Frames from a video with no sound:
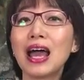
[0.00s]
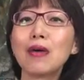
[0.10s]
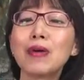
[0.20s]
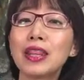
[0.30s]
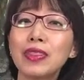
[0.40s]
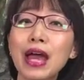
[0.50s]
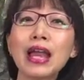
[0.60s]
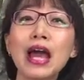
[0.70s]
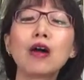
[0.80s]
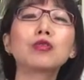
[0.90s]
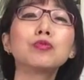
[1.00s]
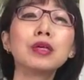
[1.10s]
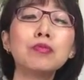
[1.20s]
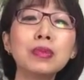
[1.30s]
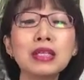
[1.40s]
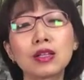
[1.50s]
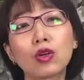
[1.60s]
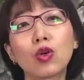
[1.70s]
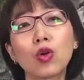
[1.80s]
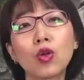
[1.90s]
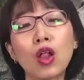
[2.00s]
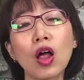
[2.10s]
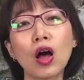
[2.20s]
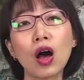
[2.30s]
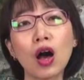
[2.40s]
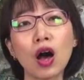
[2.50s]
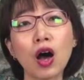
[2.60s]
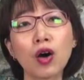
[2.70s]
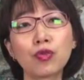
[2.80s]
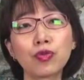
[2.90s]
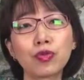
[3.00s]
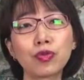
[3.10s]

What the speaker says: But that helps me meet the goal of